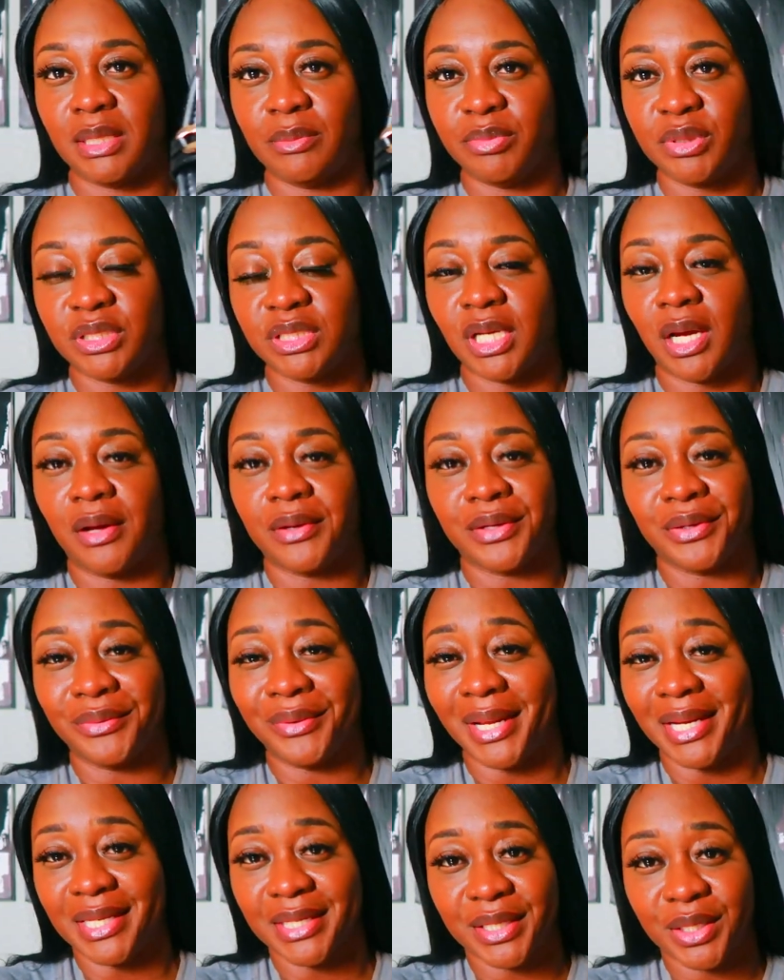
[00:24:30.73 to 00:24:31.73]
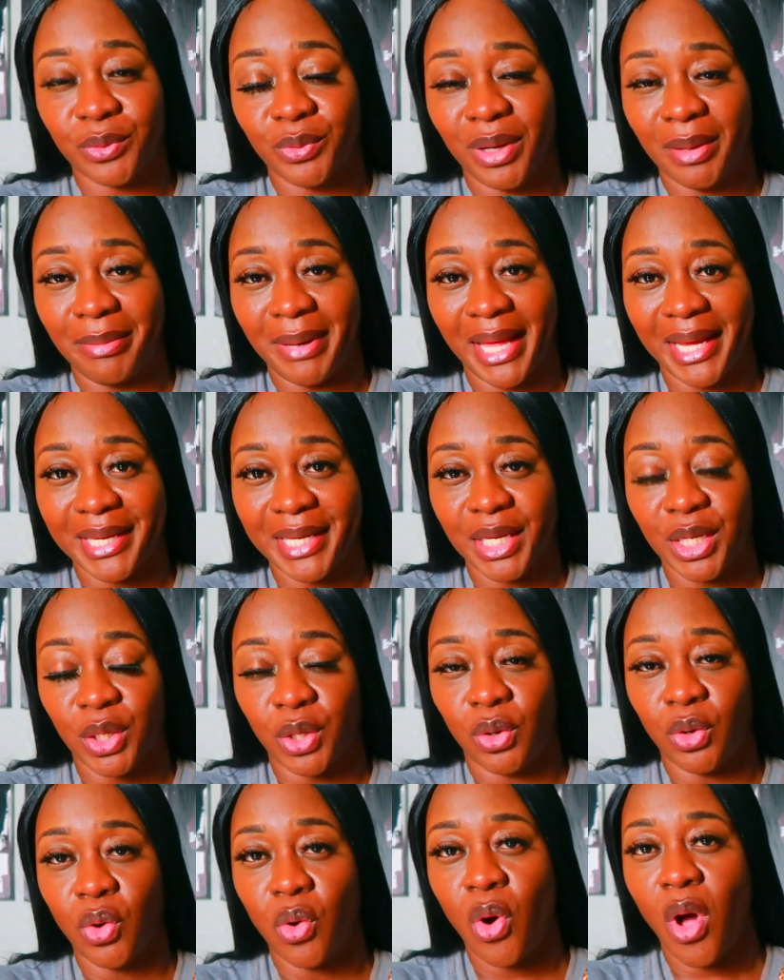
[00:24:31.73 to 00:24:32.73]
slippers y'all know i love to wear black and
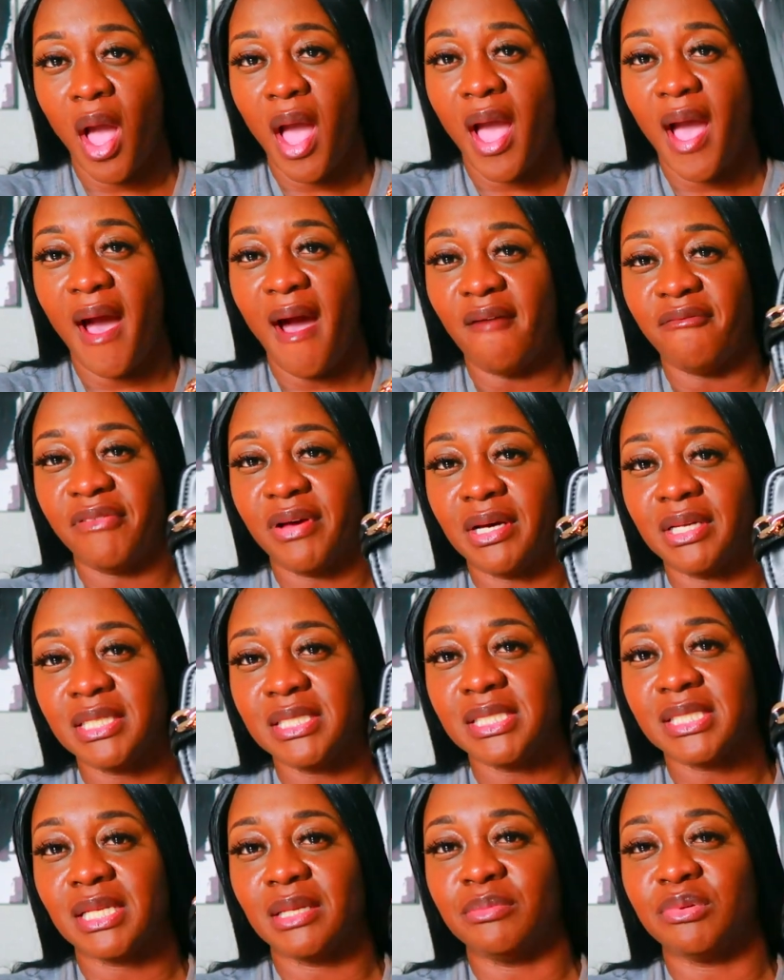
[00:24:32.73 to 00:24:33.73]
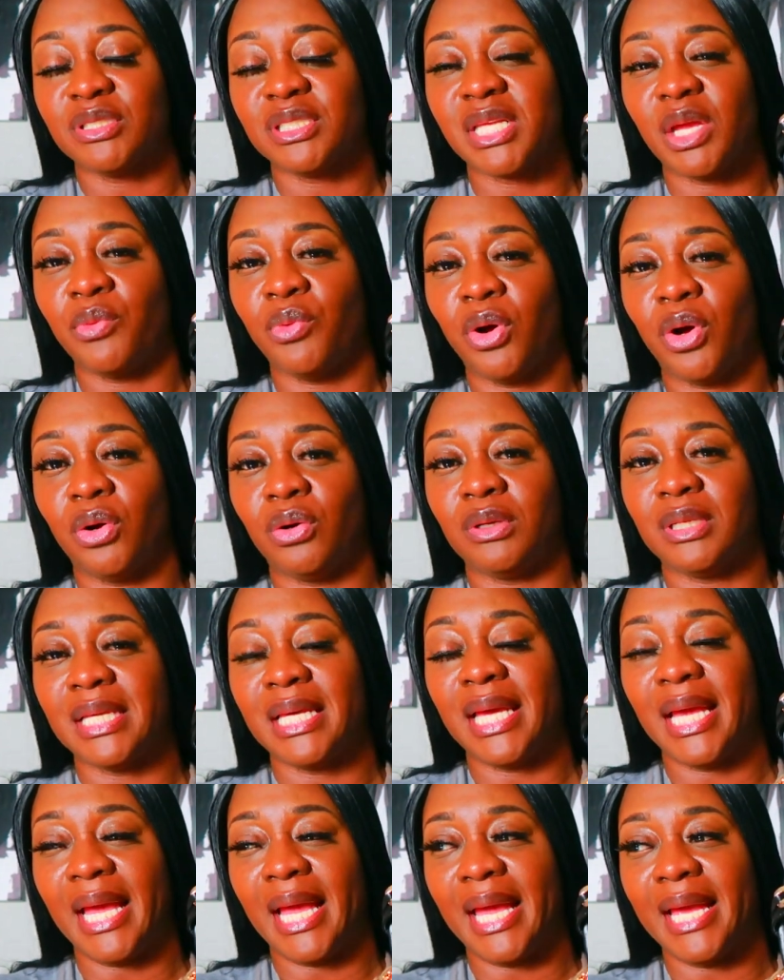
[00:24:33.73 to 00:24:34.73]
gold i found these slippers they were
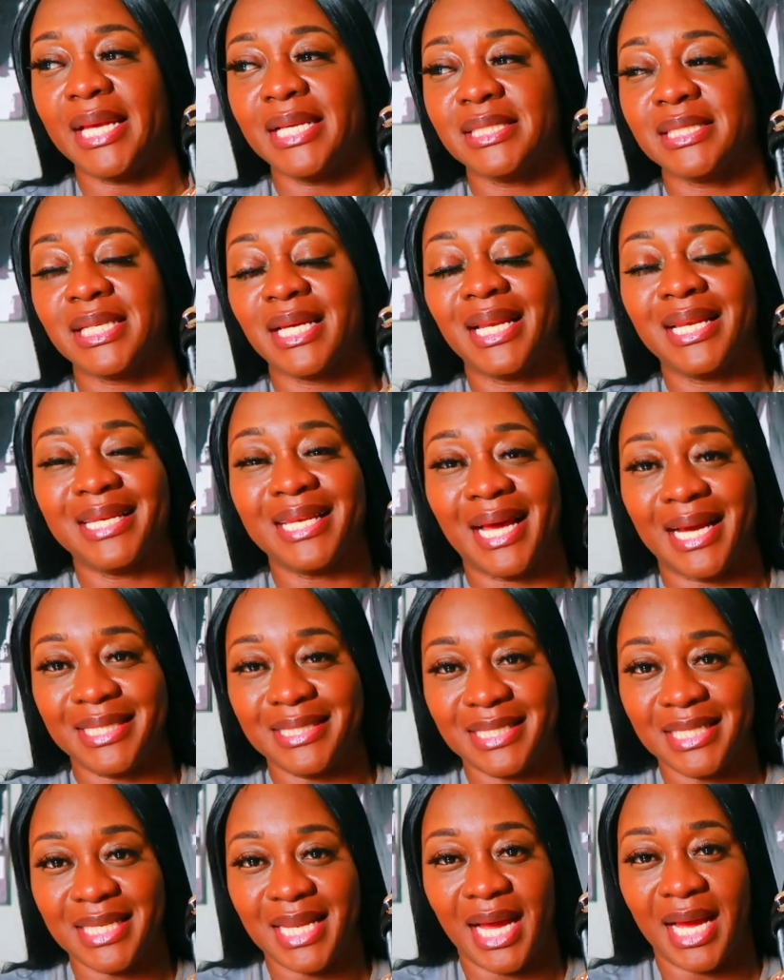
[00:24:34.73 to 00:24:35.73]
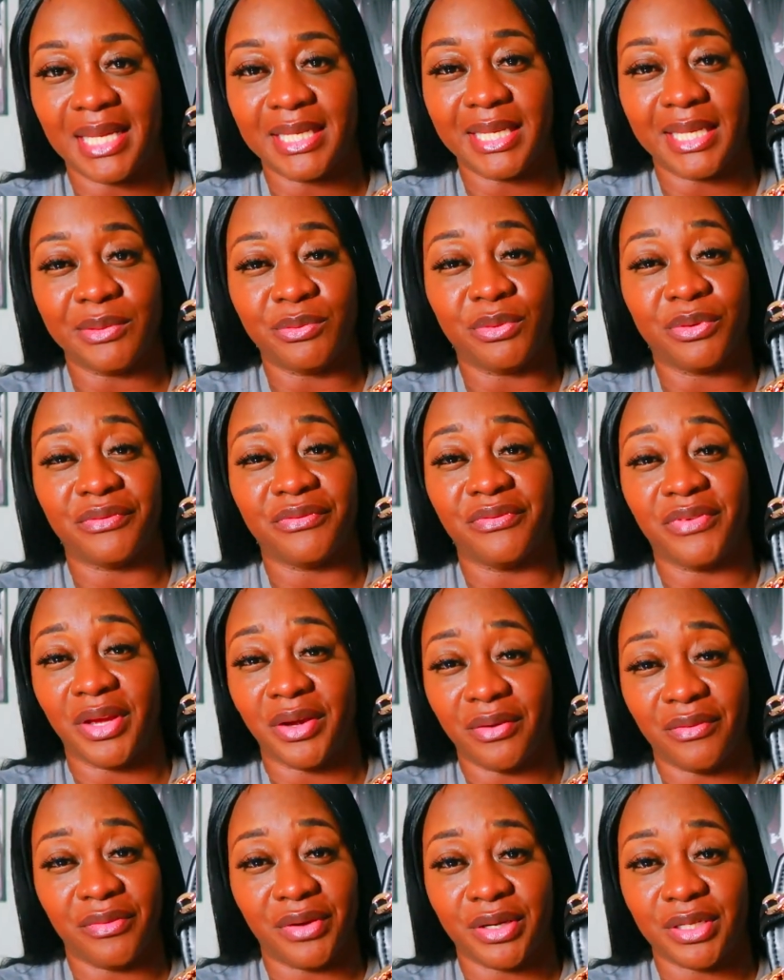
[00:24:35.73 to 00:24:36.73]
only $8.99 they were
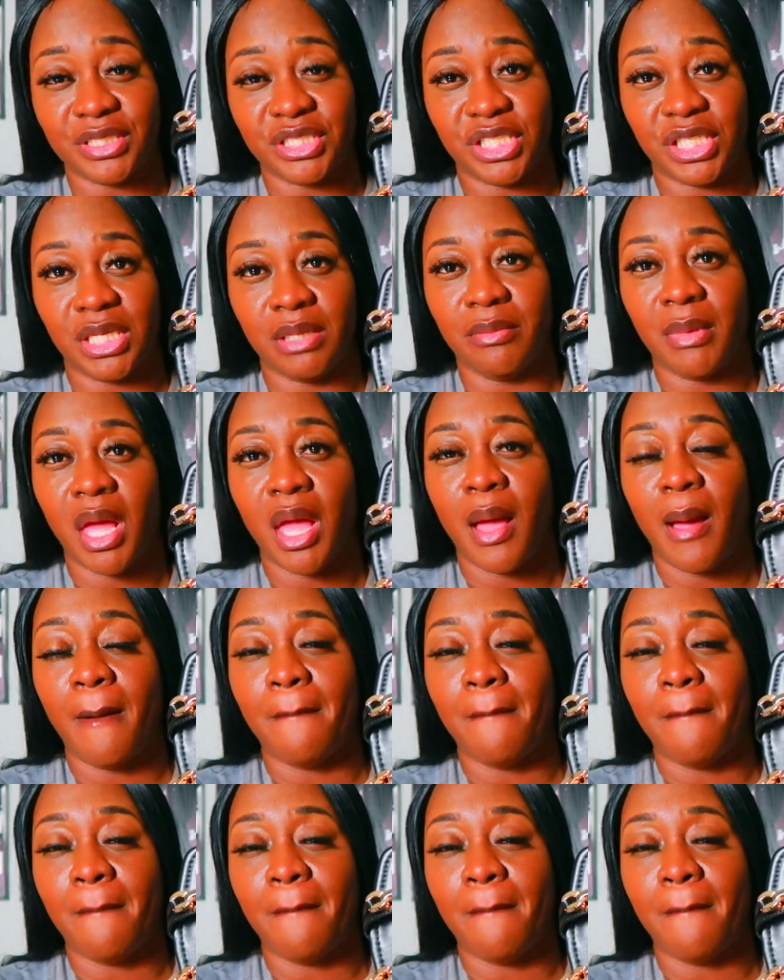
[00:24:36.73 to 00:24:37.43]
very very cheap